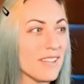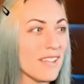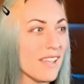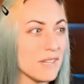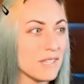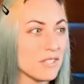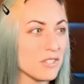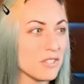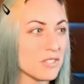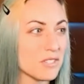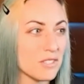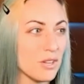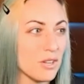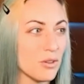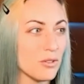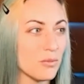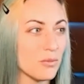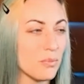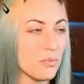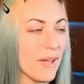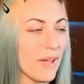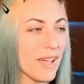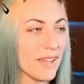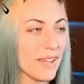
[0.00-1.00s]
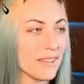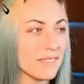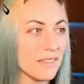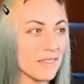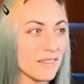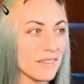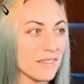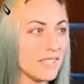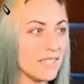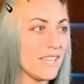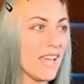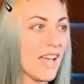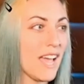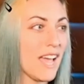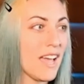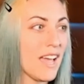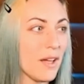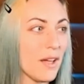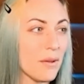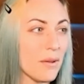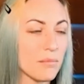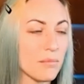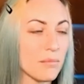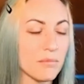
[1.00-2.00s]
It just goes back to, yeah,
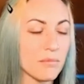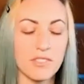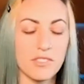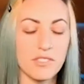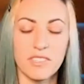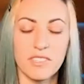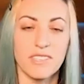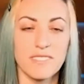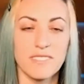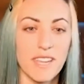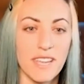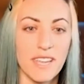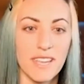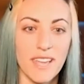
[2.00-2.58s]
I'm just going to say